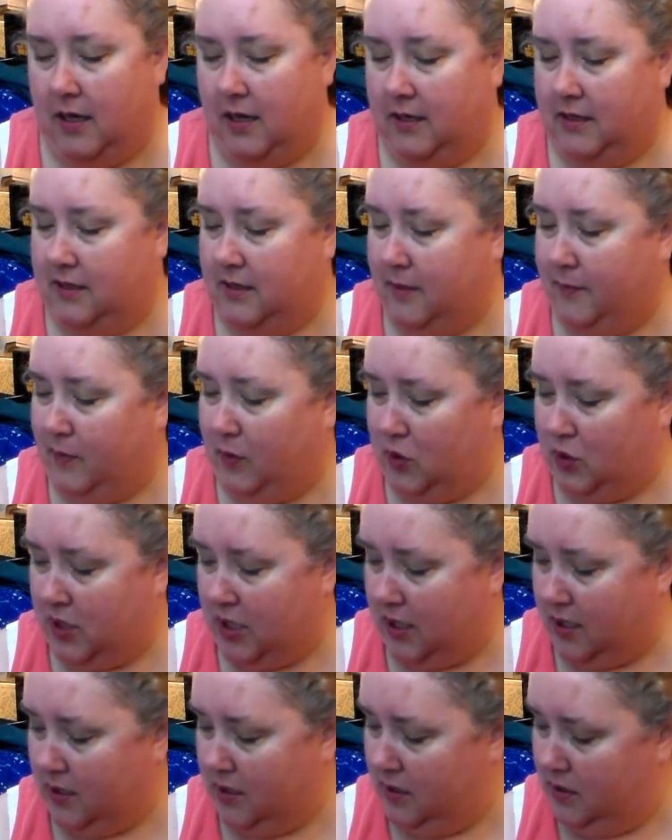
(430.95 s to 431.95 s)
Let's double
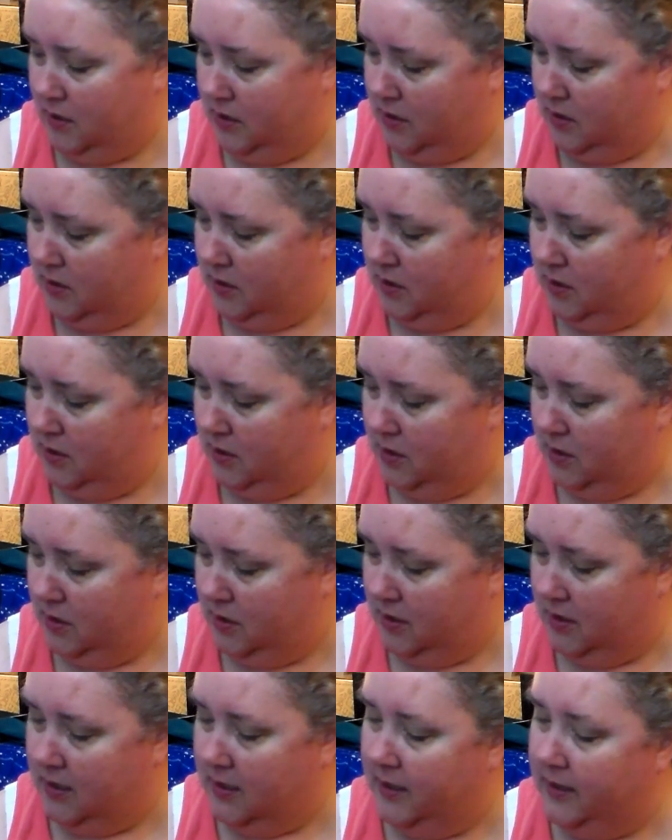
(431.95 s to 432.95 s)
check.
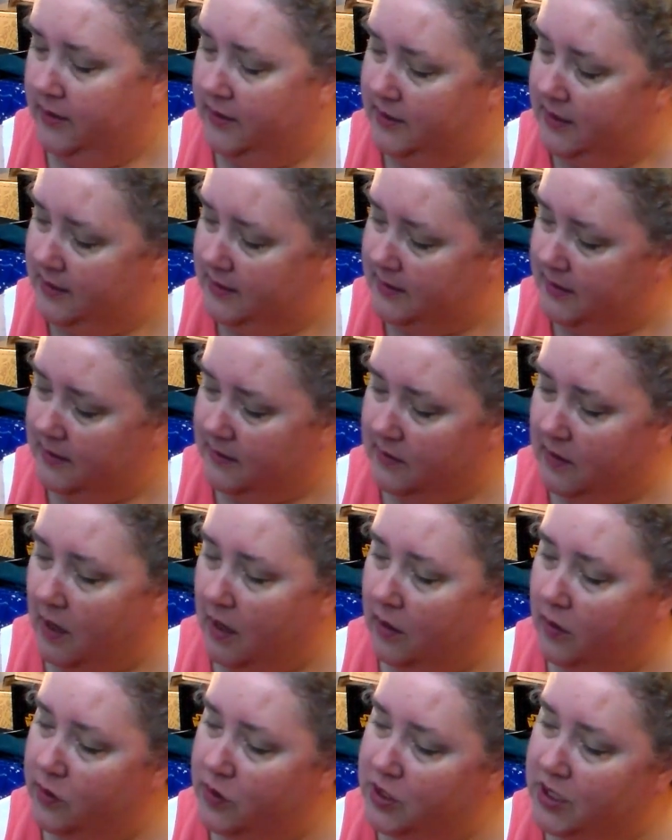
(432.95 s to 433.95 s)
Just says
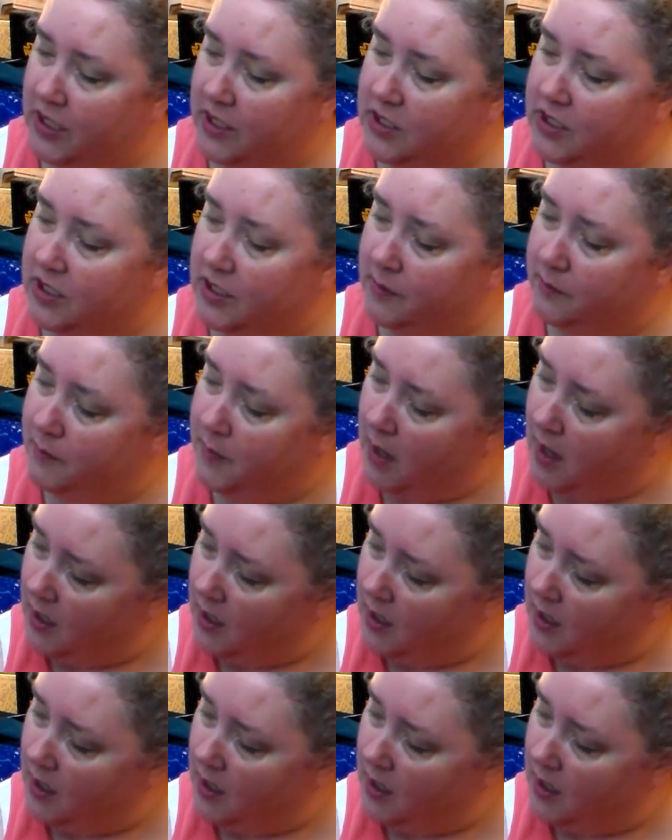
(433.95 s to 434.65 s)
color changing